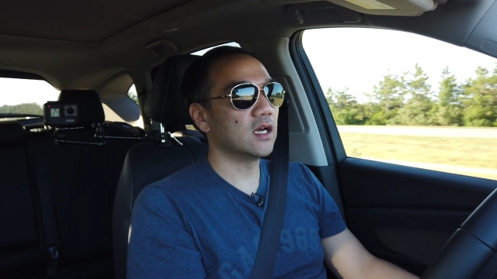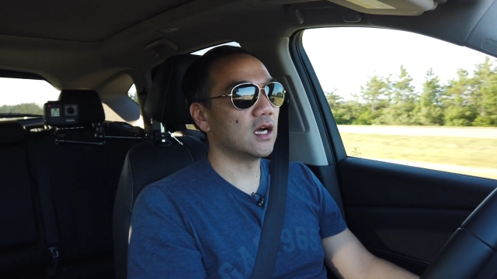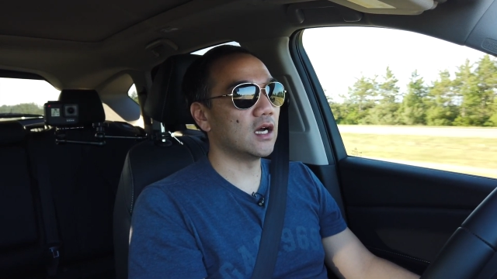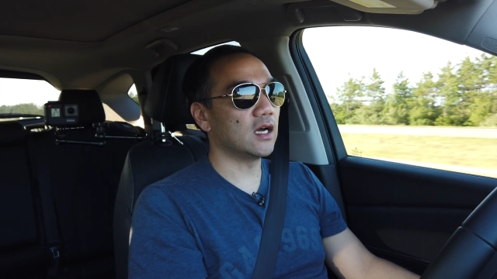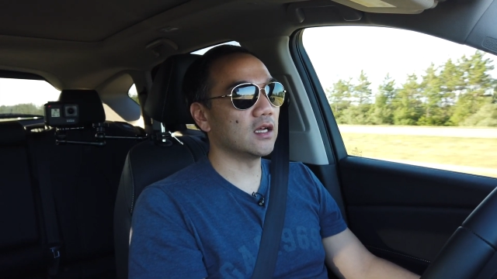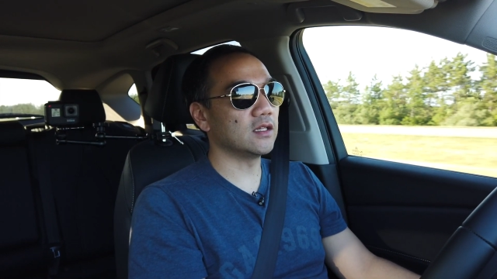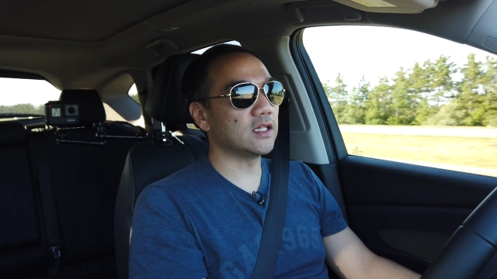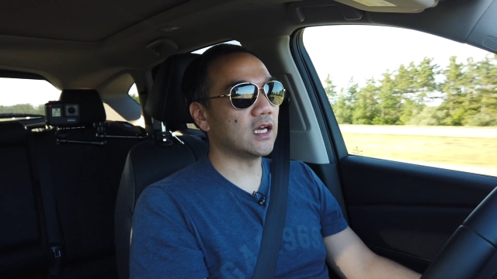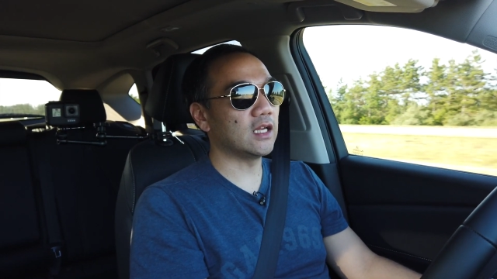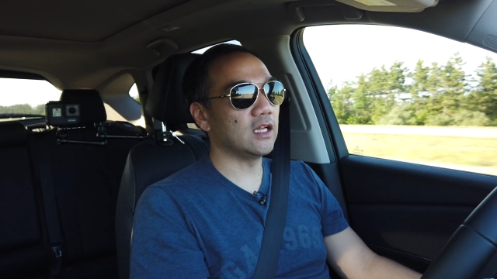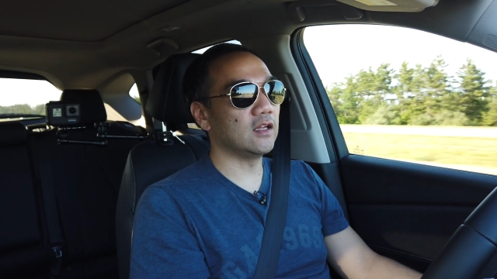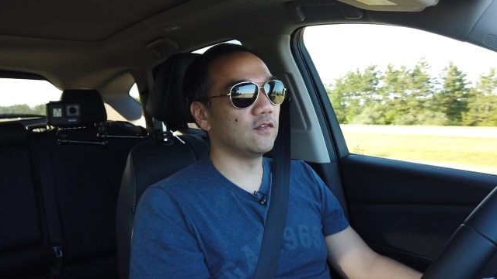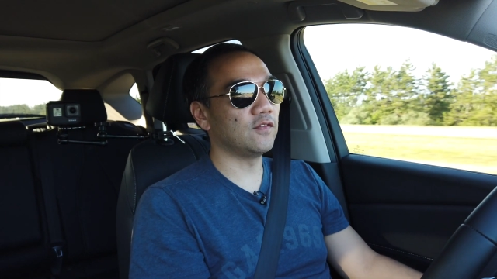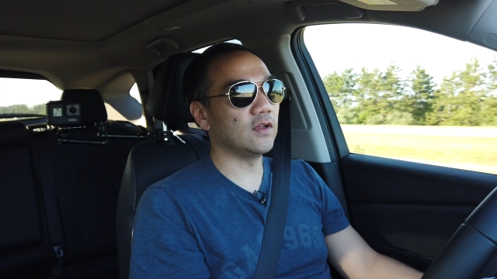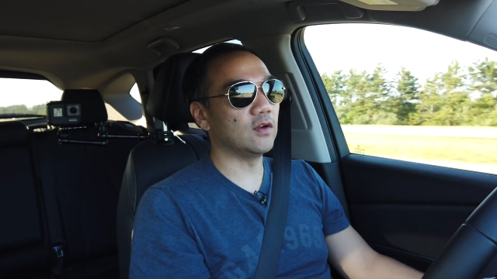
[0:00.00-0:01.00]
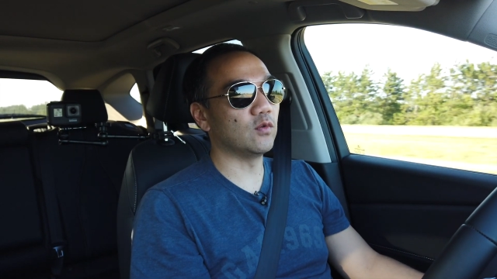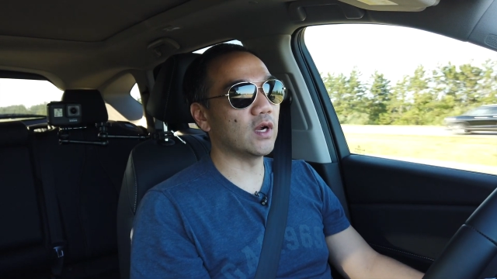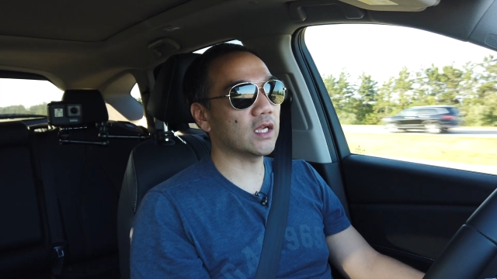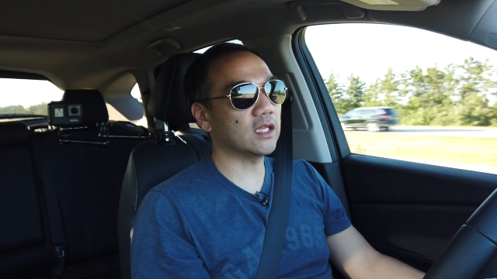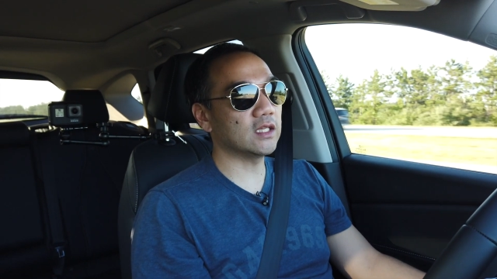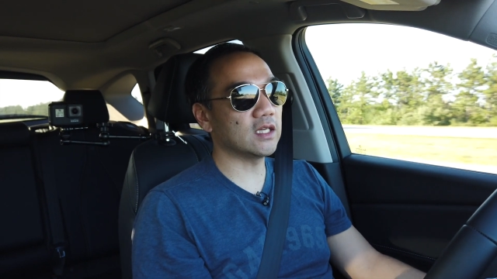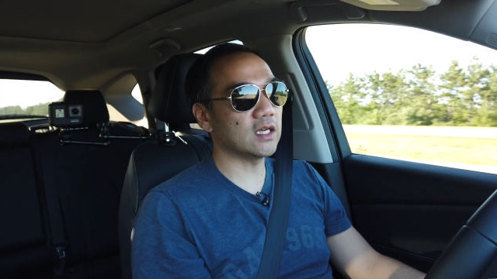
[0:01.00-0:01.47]
that if it
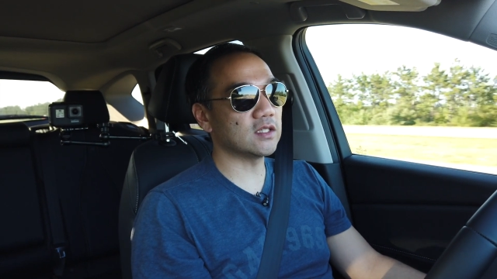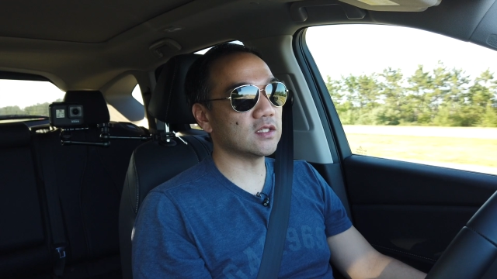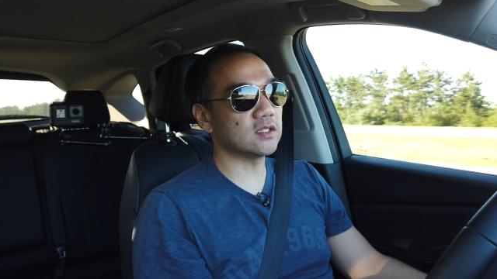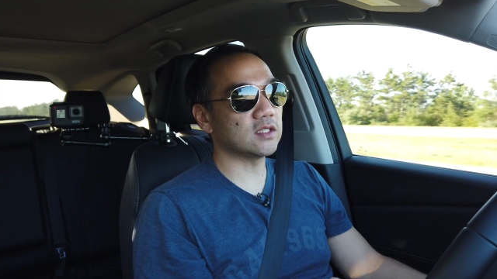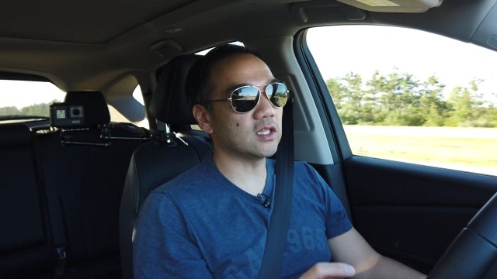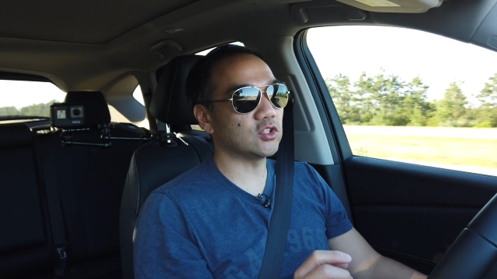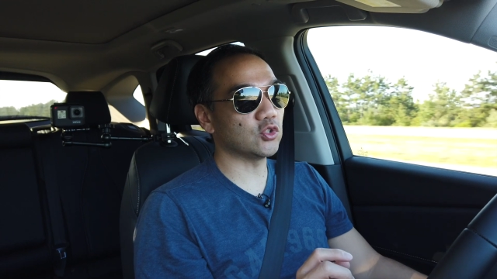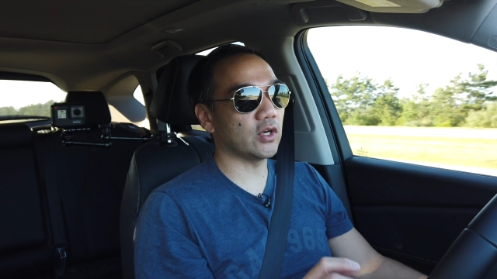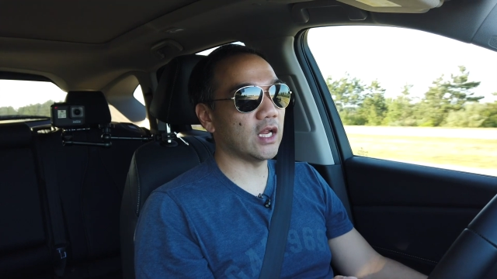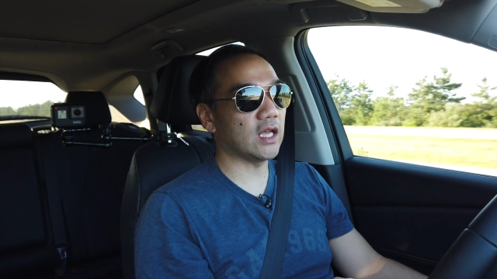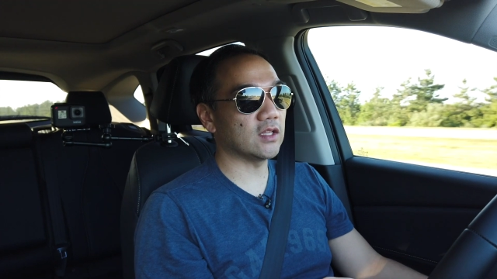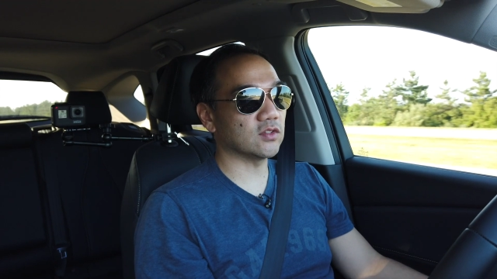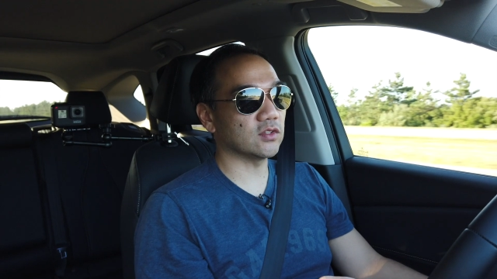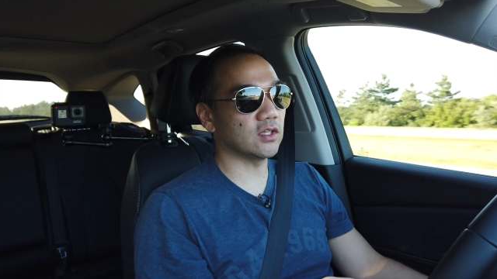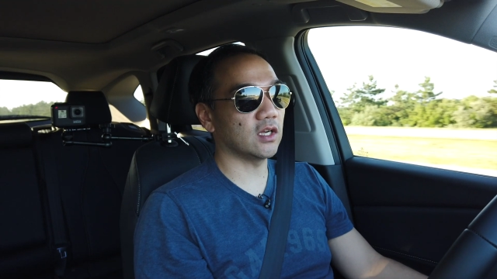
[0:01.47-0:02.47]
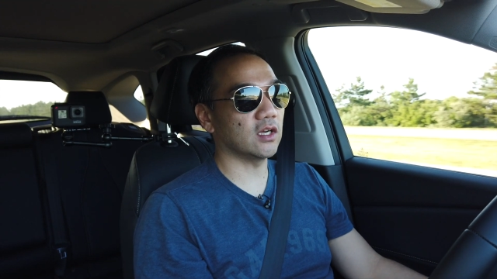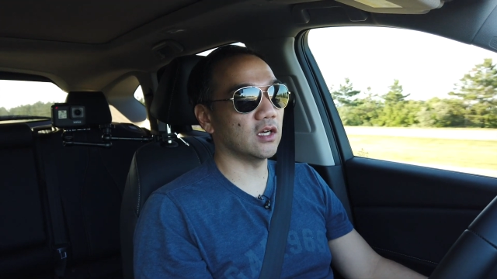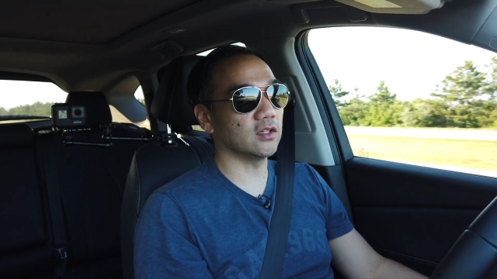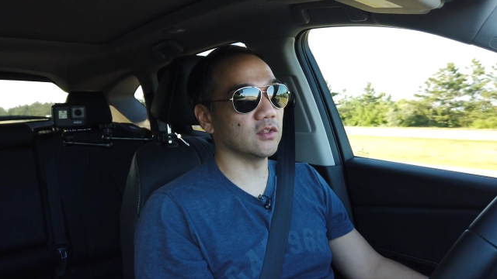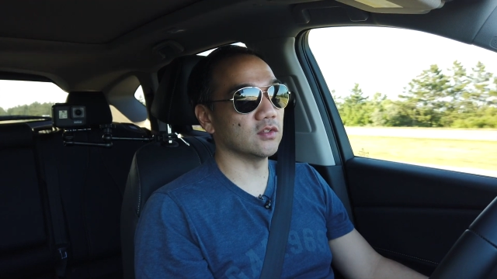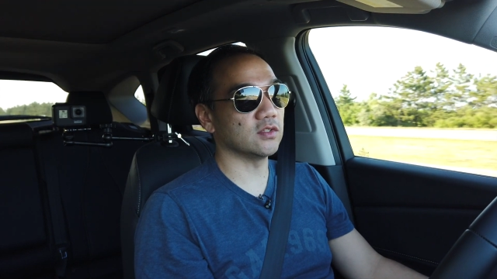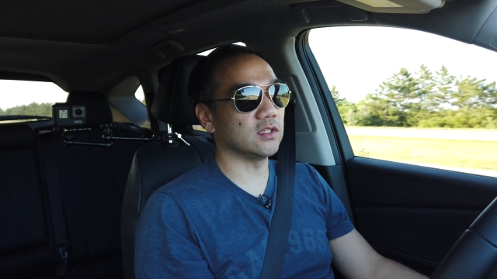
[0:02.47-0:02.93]
recognizes that your hands are not
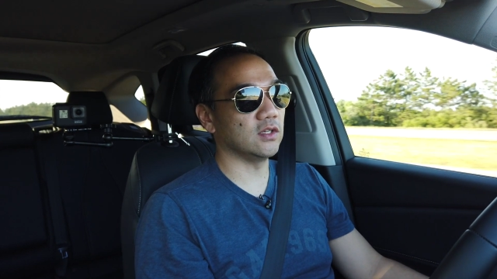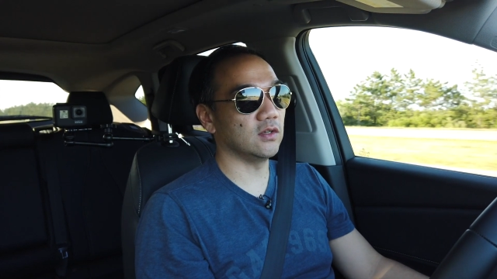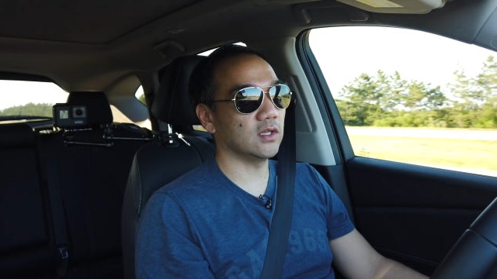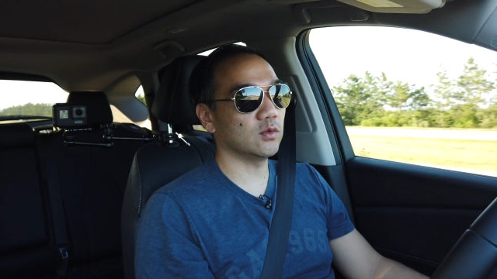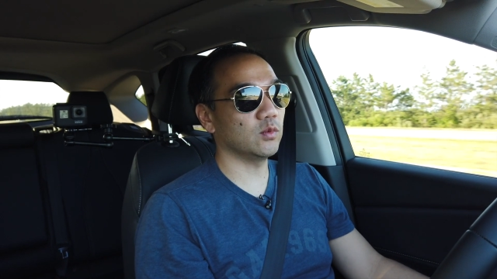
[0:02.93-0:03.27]
on the steering